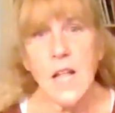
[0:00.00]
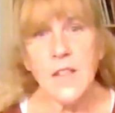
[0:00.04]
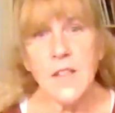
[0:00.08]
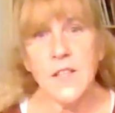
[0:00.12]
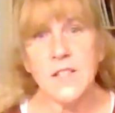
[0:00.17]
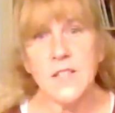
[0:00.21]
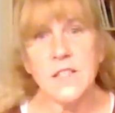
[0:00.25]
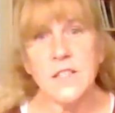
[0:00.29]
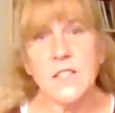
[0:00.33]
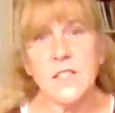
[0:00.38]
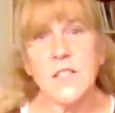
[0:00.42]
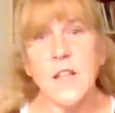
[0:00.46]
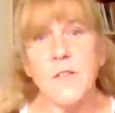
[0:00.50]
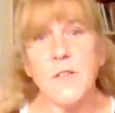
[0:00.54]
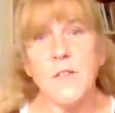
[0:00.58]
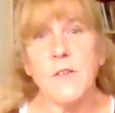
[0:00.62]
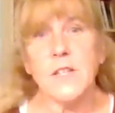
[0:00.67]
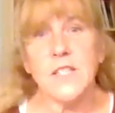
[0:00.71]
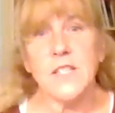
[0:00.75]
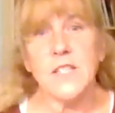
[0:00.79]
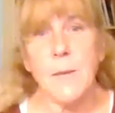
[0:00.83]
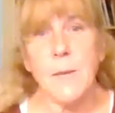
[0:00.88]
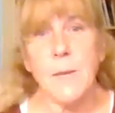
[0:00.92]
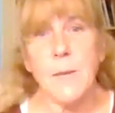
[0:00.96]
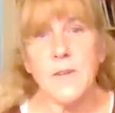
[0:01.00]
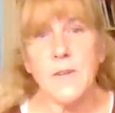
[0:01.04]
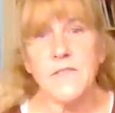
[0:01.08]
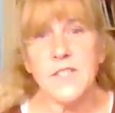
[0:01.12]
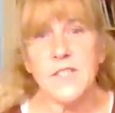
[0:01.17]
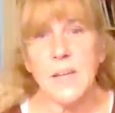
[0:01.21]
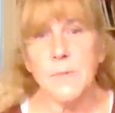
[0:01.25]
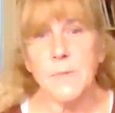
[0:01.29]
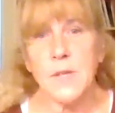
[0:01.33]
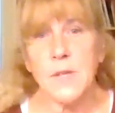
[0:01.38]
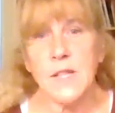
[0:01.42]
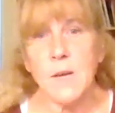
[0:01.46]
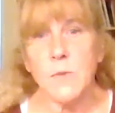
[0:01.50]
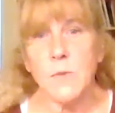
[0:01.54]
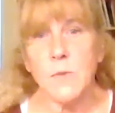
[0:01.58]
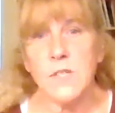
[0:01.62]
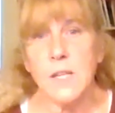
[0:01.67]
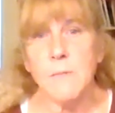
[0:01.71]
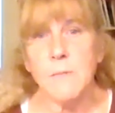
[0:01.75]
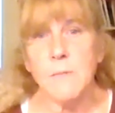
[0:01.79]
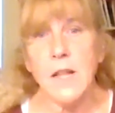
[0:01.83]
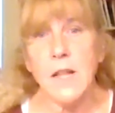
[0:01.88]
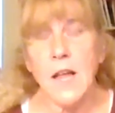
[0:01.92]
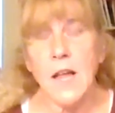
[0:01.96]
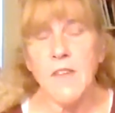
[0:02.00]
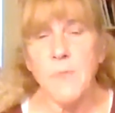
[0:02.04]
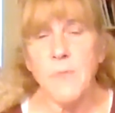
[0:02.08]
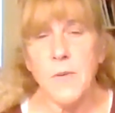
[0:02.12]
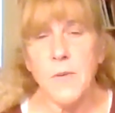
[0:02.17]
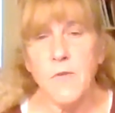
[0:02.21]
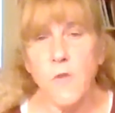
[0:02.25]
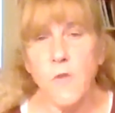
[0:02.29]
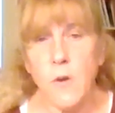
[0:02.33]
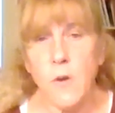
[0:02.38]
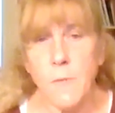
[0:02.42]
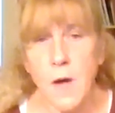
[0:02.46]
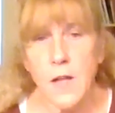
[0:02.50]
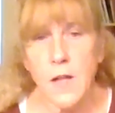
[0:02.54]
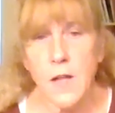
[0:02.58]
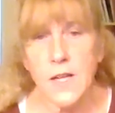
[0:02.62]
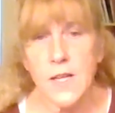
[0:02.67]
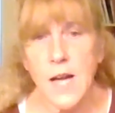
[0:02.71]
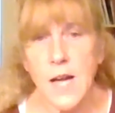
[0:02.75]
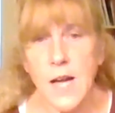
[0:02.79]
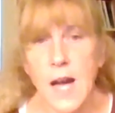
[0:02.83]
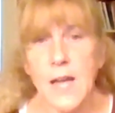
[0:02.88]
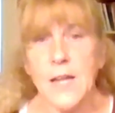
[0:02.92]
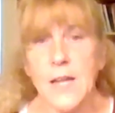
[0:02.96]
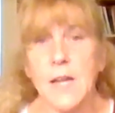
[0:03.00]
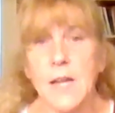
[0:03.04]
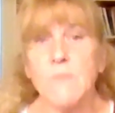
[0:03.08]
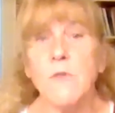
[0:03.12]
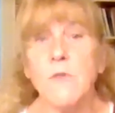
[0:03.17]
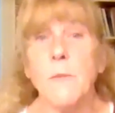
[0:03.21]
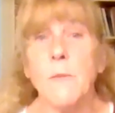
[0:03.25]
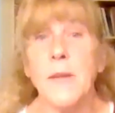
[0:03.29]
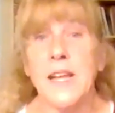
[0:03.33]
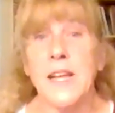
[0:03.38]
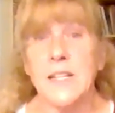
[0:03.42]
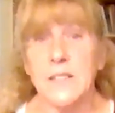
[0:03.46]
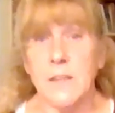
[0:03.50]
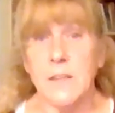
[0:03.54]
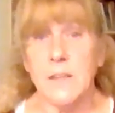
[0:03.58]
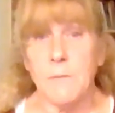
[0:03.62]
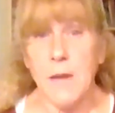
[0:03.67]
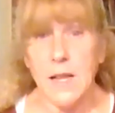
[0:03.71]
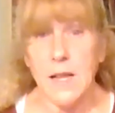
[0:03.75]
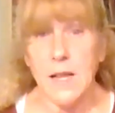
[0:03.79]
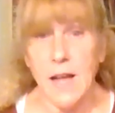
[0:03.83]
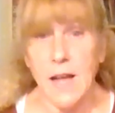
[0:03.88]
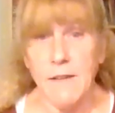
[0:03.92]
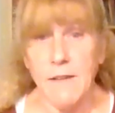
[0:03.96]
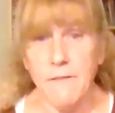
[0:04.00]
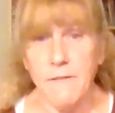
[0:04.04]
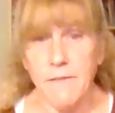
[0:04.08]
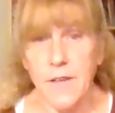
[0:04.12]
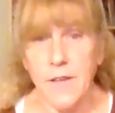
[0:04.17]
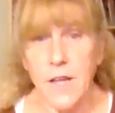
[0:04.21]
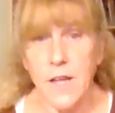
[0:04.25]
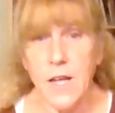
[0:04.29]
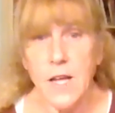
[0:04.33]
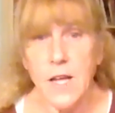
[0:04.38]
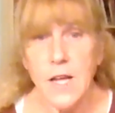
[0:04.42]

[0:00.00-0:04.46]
This is another example of something that was in my life before Molly died and remains in my life.